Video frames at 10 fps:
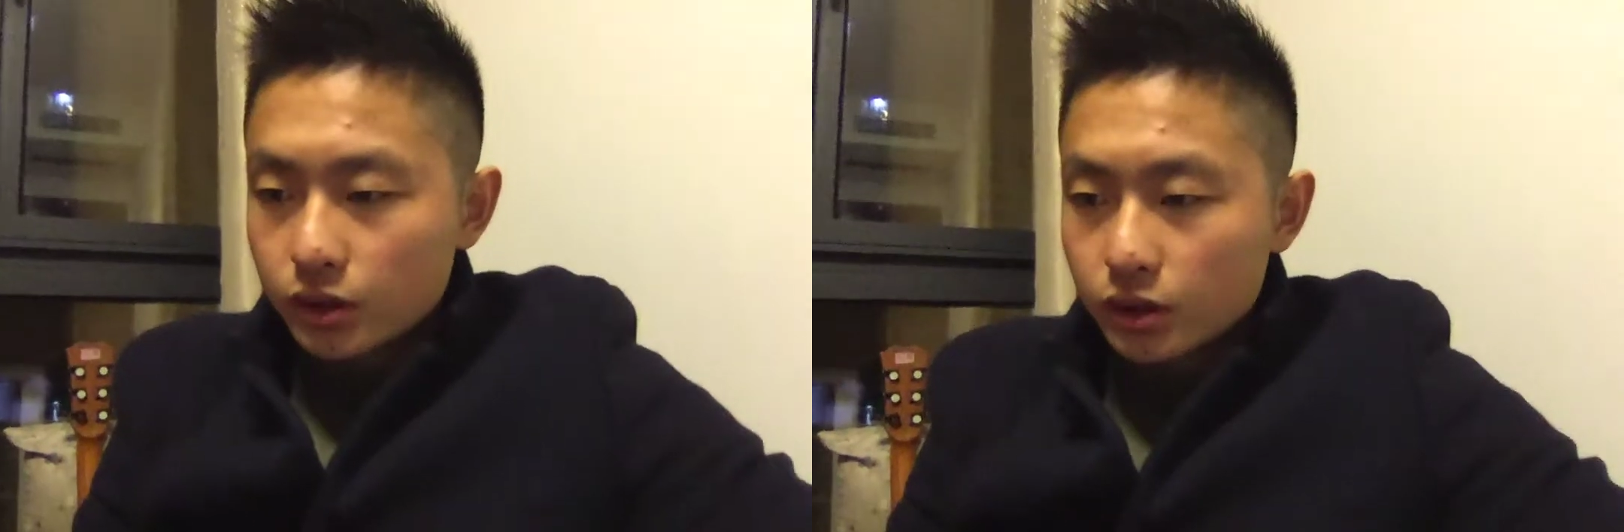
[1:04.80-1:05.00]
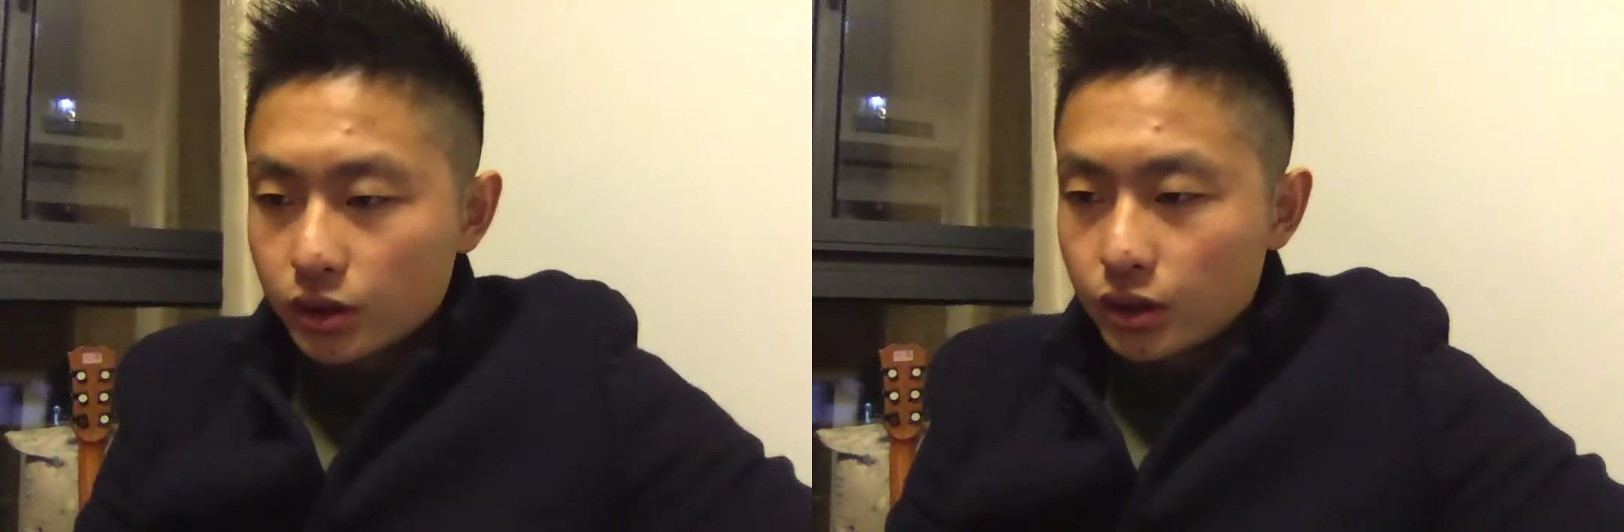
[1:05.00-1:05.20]

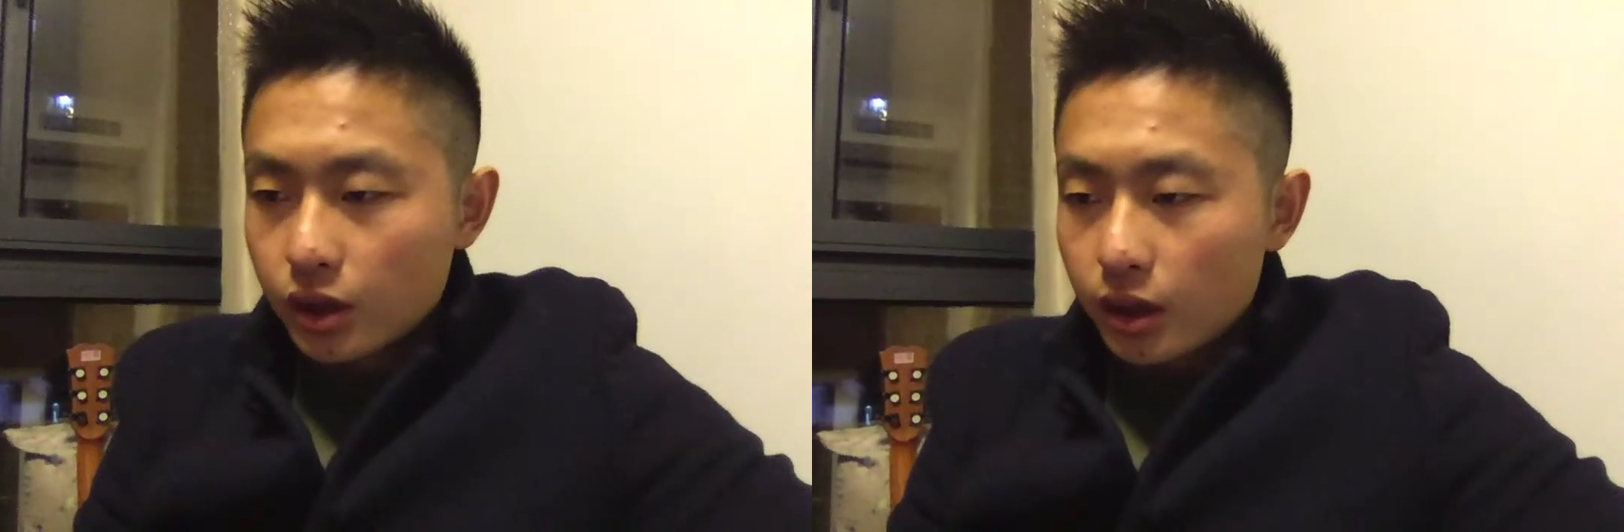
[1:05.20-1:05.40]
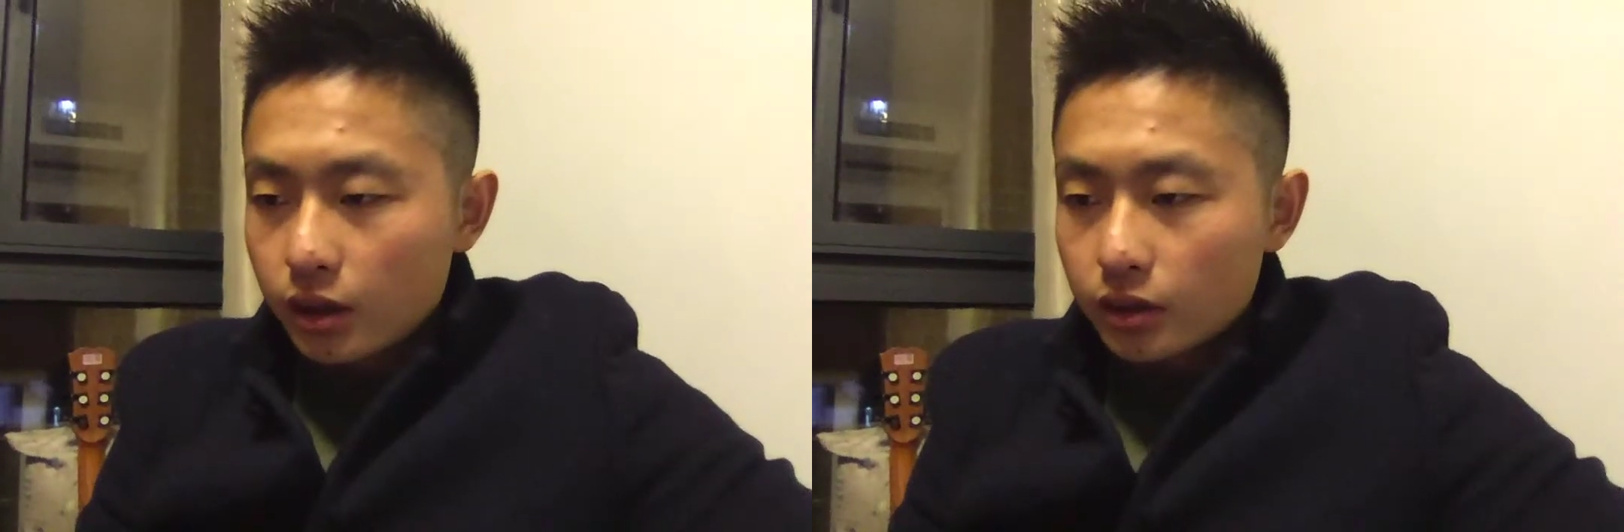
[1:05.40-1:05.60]

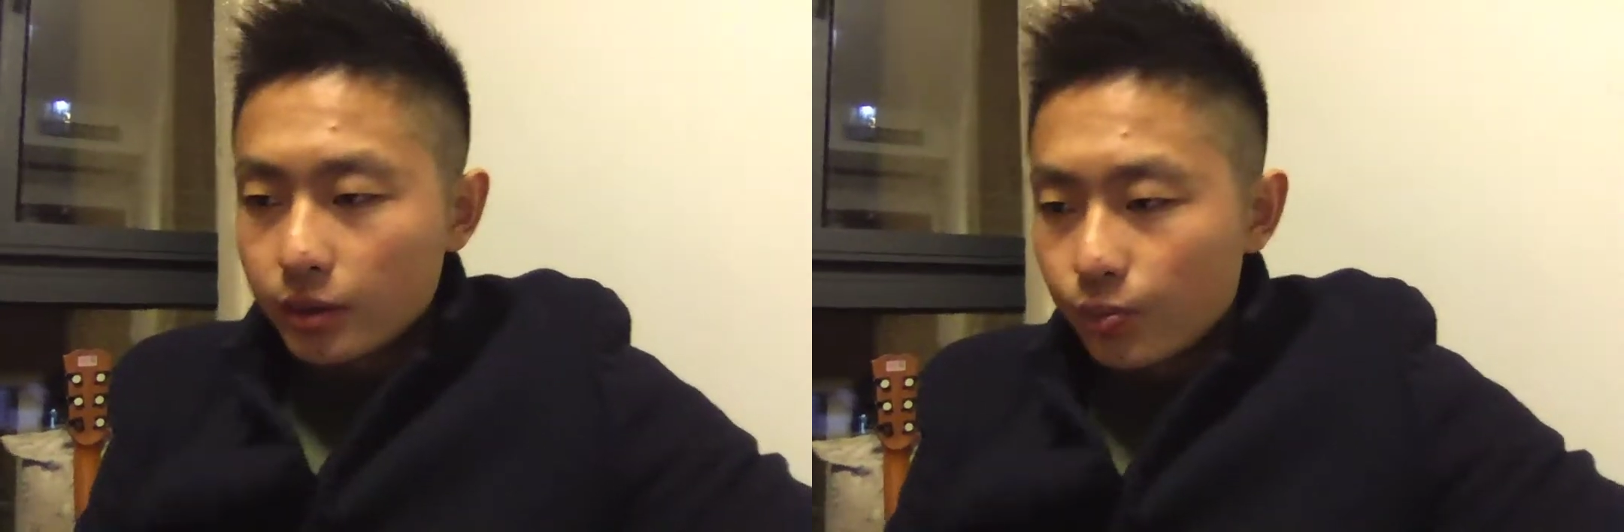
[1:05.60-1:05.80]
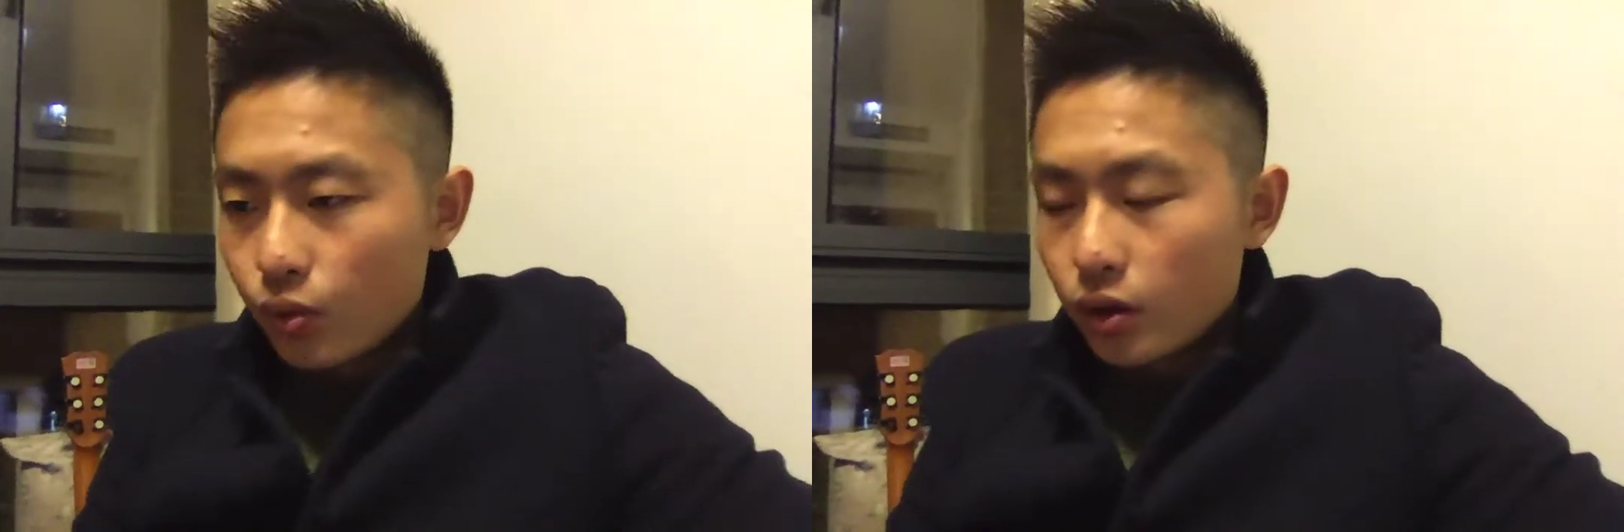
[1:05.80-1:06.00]
some
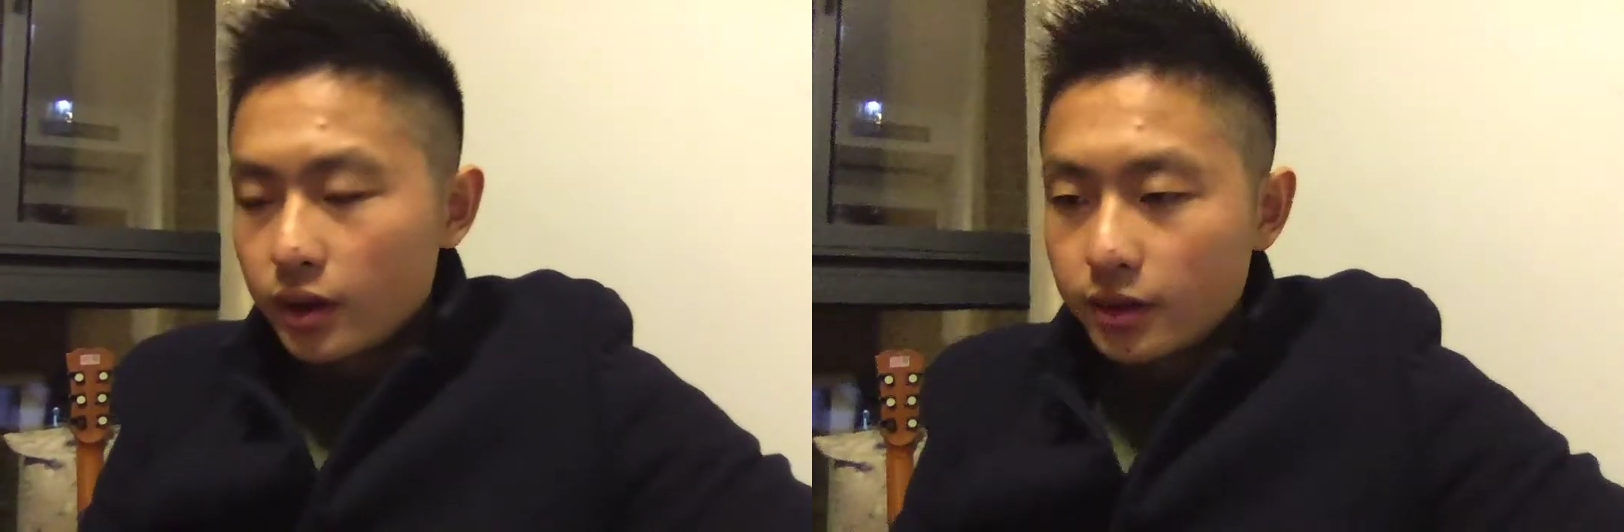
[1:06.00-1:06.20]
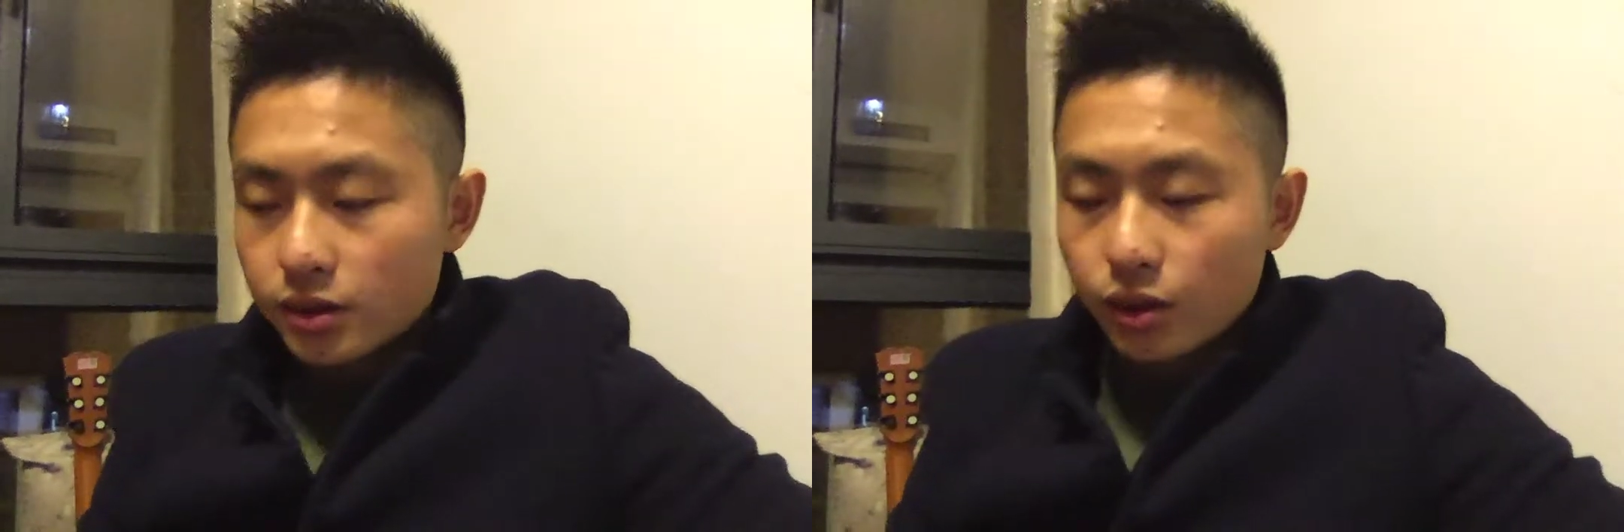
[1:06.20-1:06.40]
important,